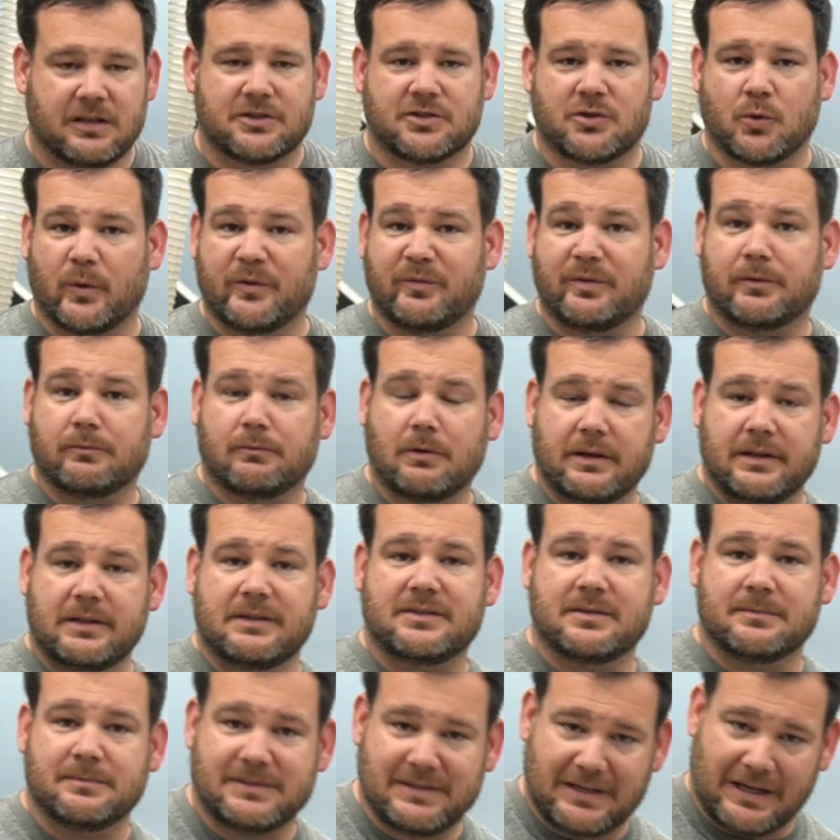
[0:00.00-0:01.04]
So we've been running
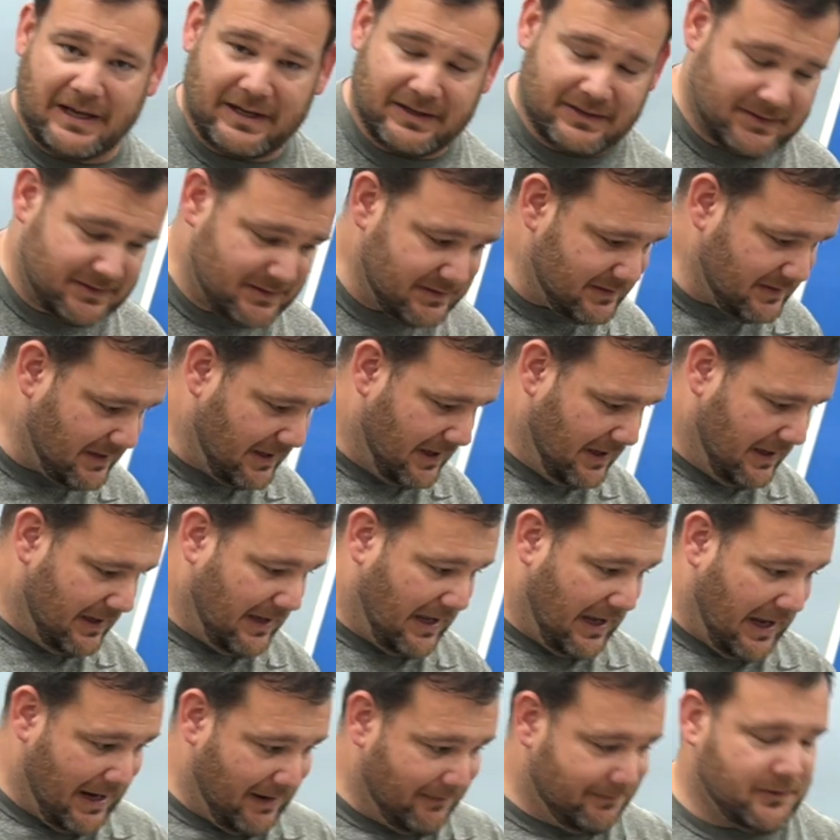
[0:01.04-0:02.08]
some tests
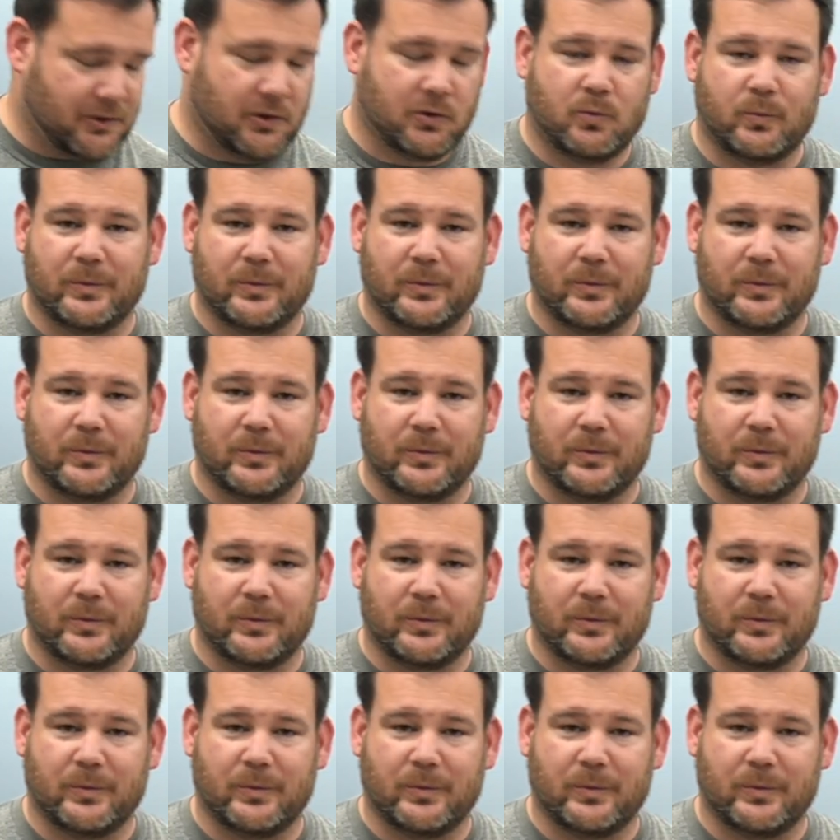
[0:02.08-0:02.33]
after